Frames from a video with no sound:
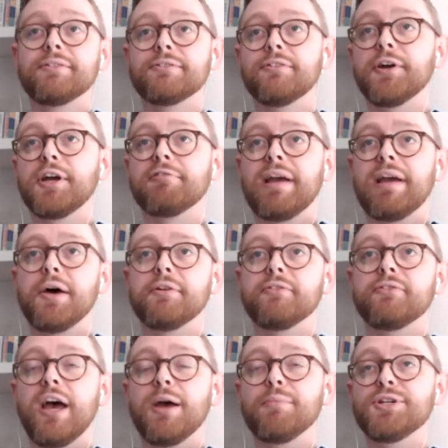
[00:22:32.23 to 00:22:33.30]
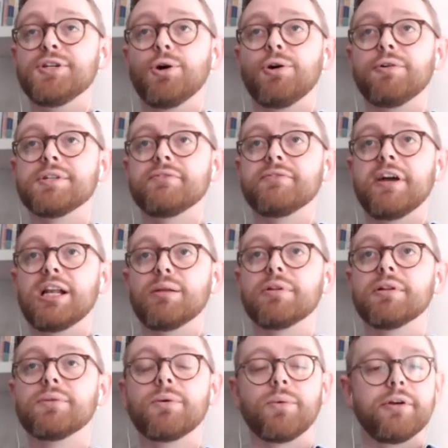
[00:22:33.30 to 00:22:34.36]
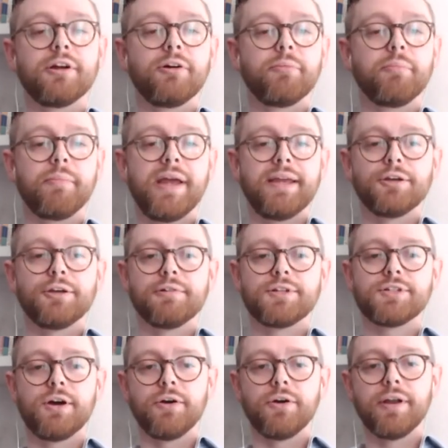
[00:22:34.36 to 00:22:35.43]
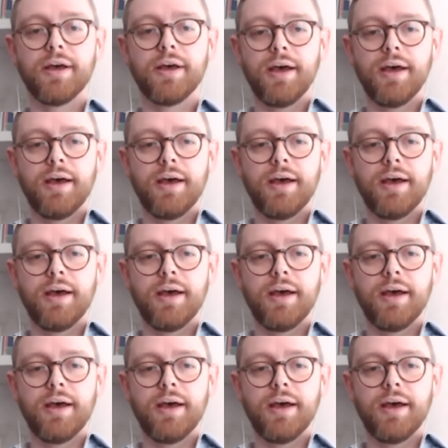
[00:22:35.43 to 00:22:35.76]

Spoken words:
for figuring out if MDR is available when you're making a return,